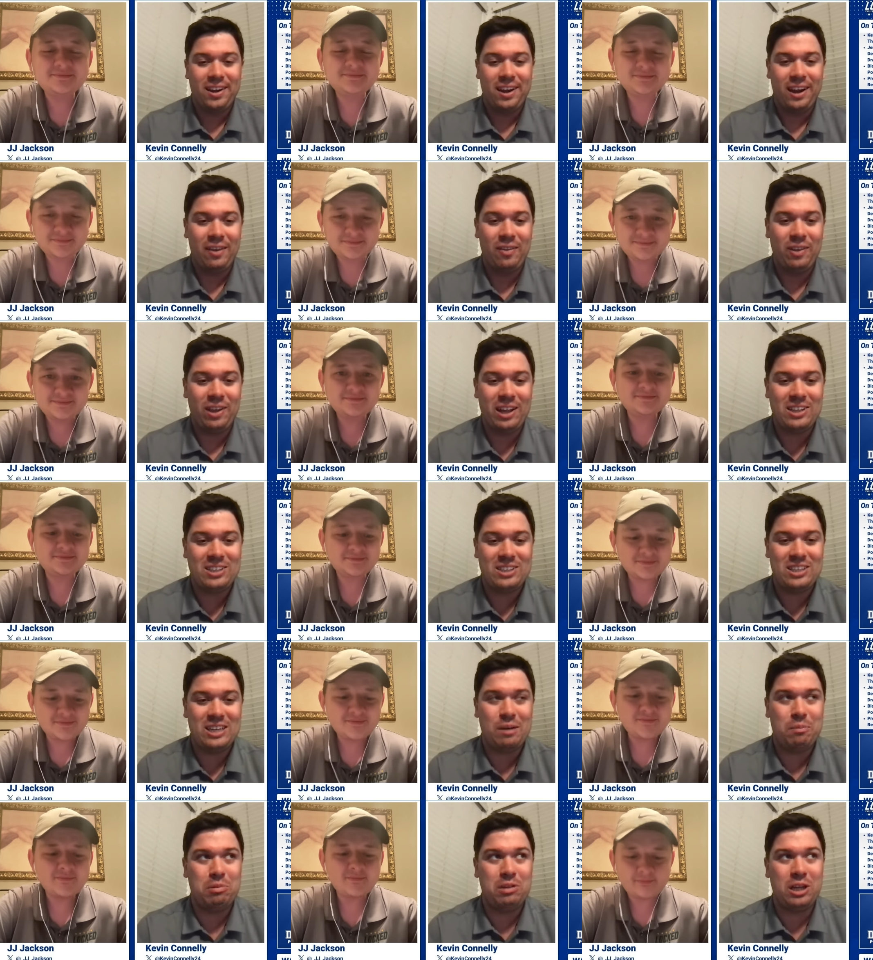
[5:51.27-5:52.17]
Speaker 1: in the
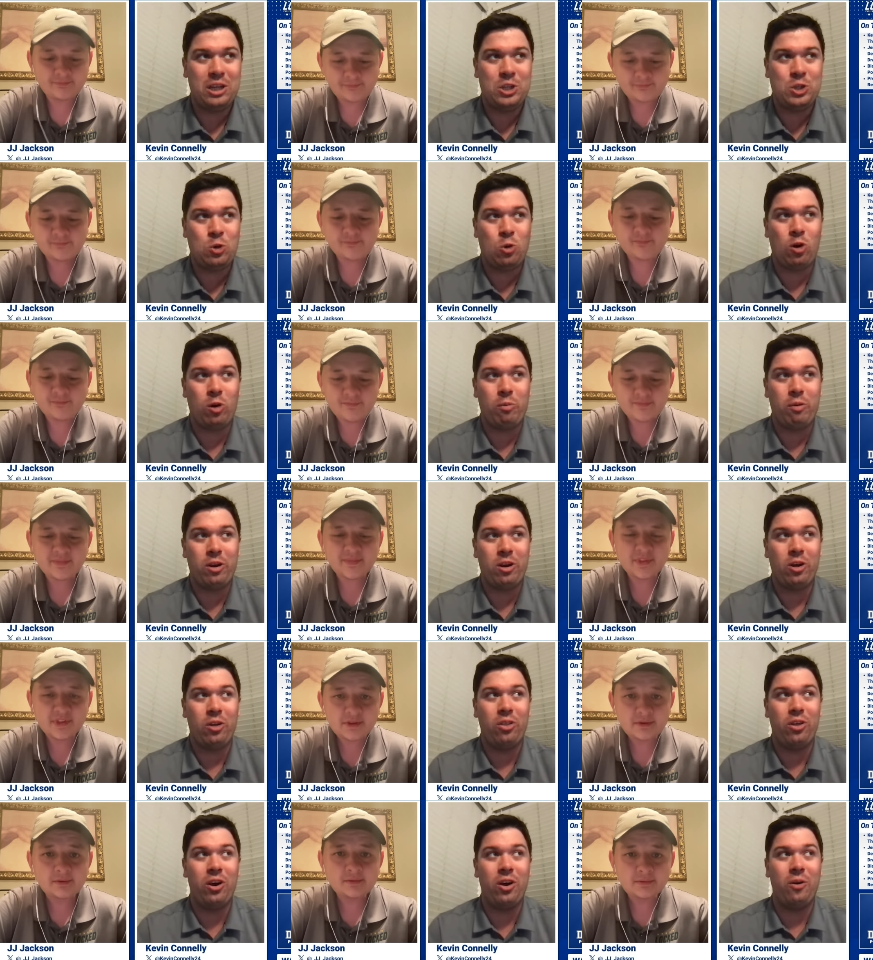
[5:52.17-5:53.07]
NCAA tournament.
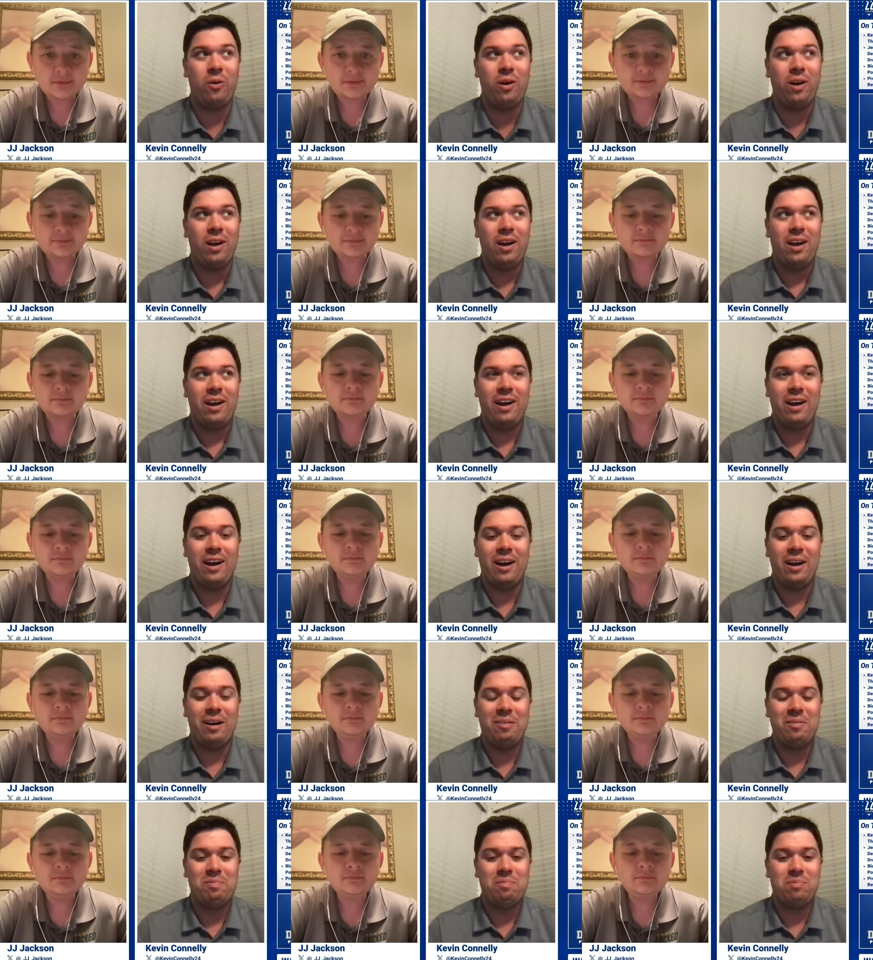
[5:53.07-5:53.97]
Although
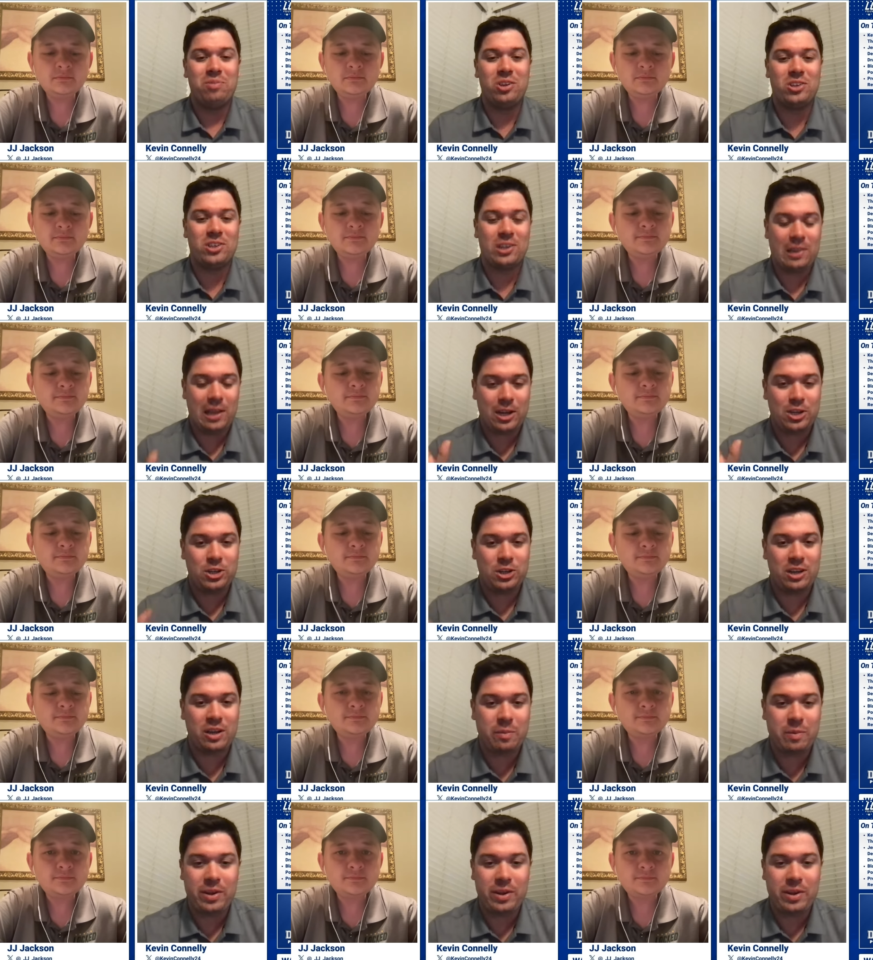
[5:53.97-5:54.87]
um, the selection
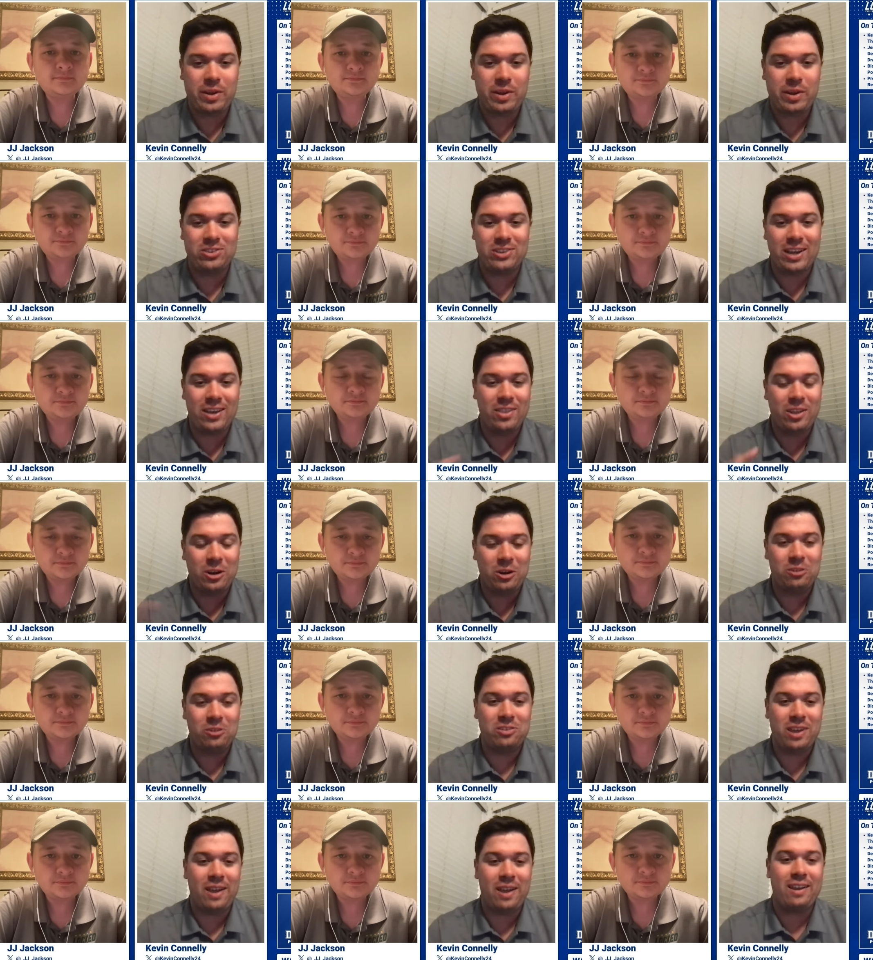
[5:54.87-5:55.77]
committee will
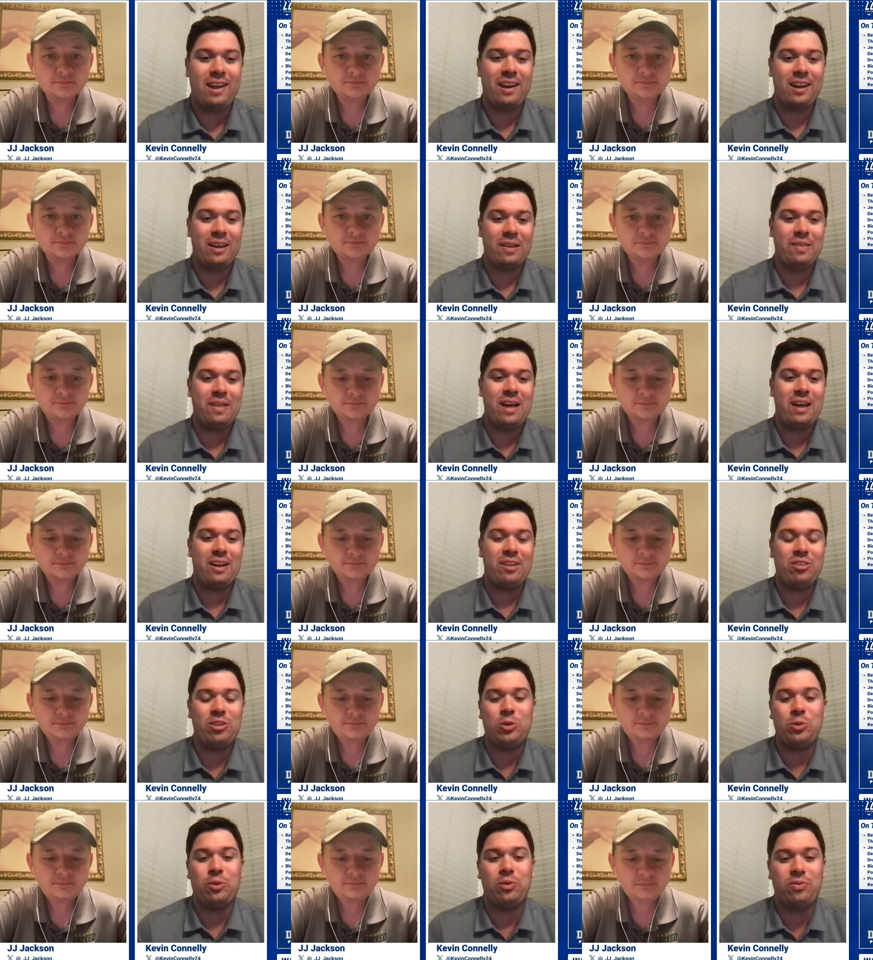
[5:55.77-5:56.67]
say they don't take any of
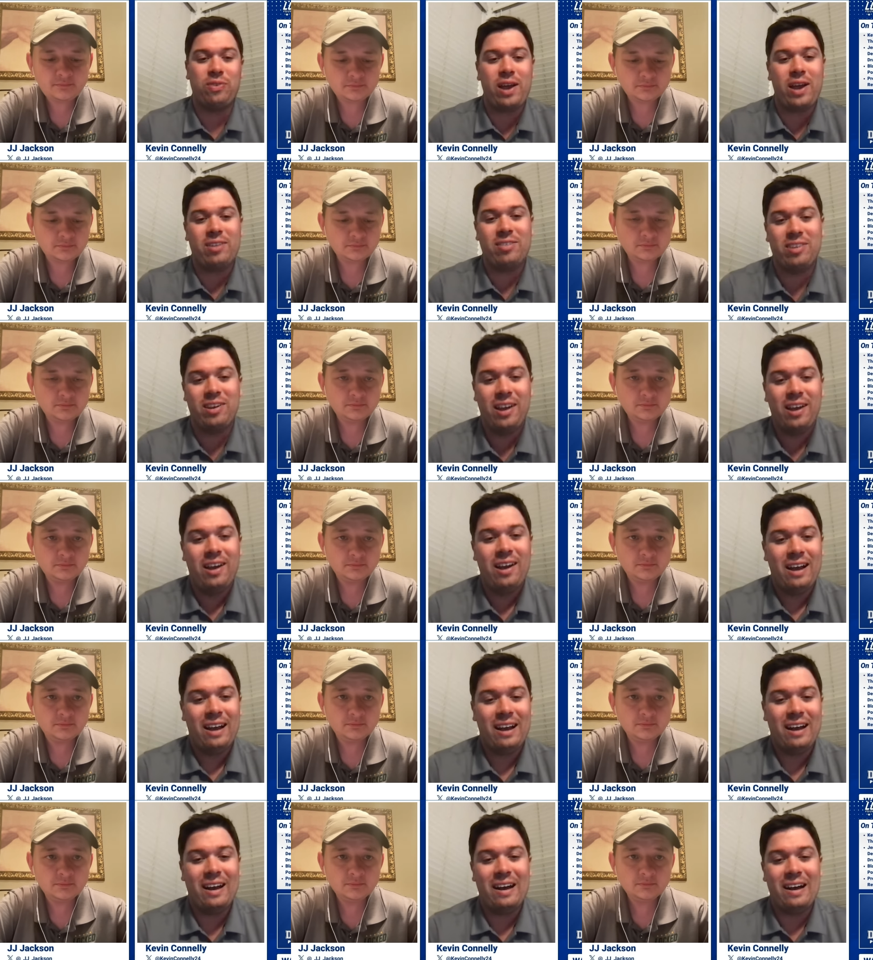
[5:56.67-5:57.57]
that into effect.
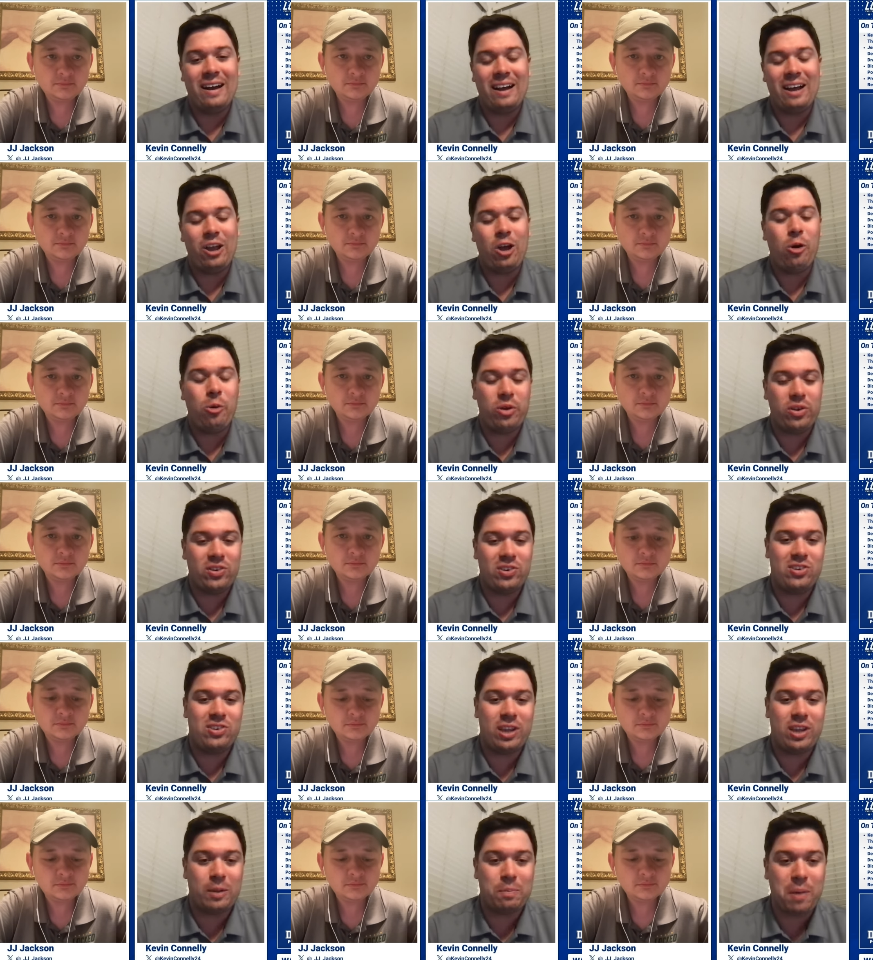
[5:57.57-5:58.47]
Uh, I
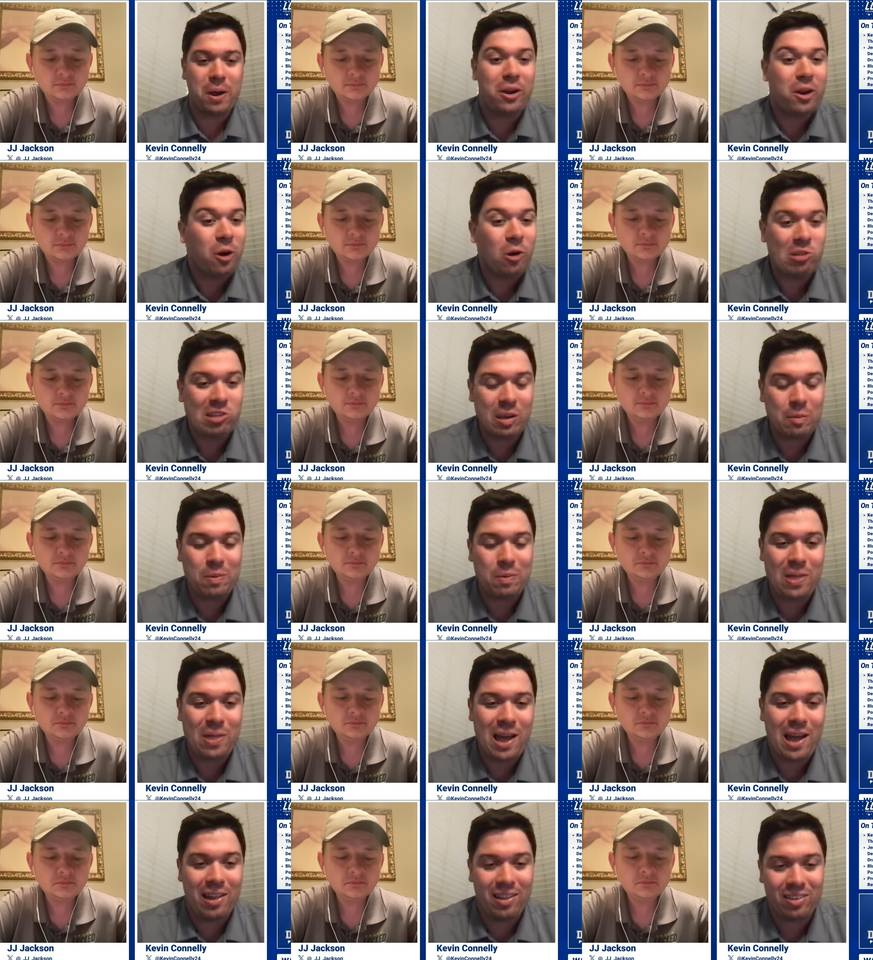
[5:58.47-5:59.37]
always stick my nose up
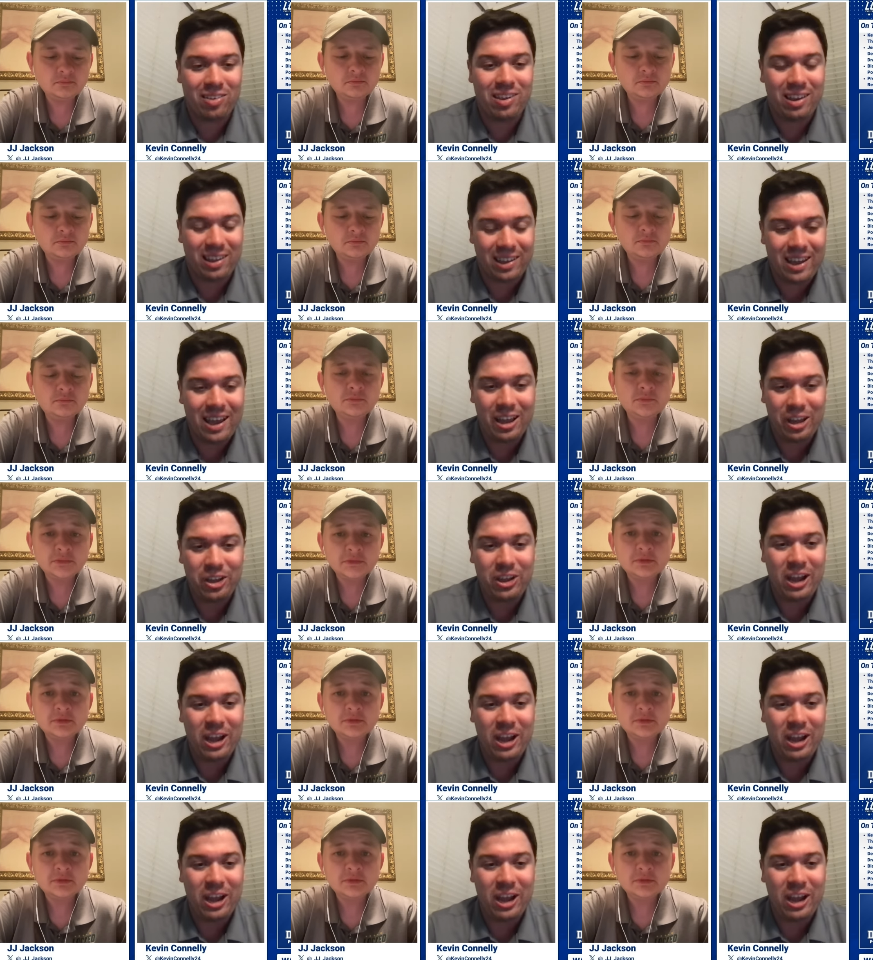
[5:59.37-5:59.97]
at that and say, yeah, you